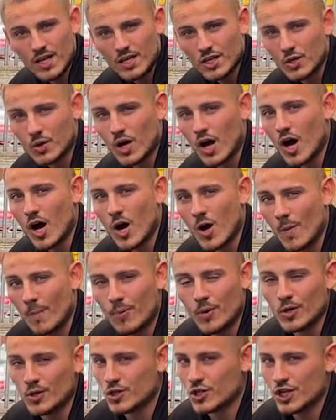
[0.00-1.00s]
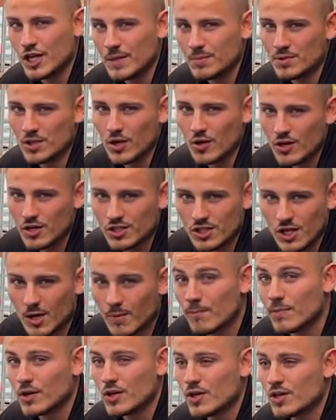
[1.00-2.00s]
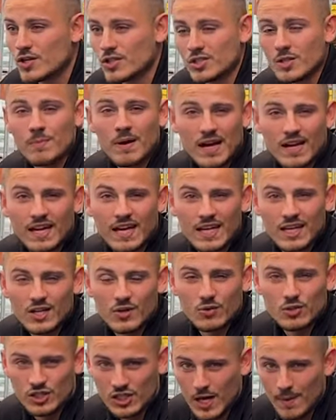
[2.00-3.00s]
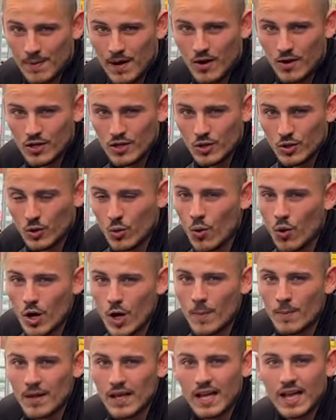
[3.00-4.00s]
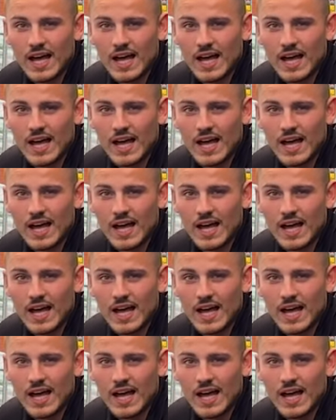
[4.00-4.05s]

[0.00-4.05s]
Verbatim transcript: you can't put cheap tyres on because the back end will step out on you quite a bit